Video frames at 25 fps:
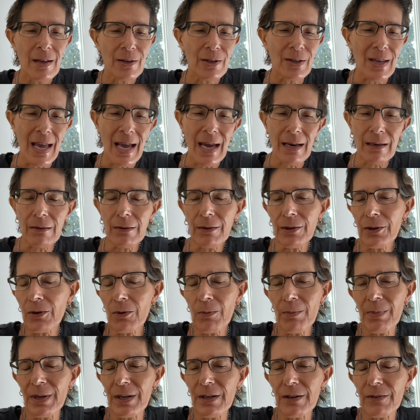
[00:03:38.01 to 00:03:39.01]
Add a little
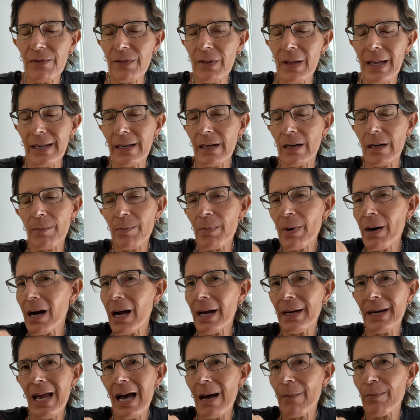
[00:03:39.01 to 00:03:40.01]
bit of like a
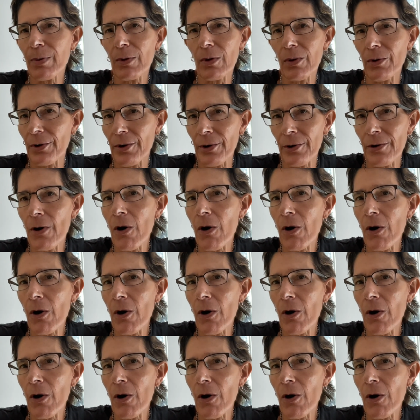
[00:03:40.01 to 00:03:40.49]
pineapple or an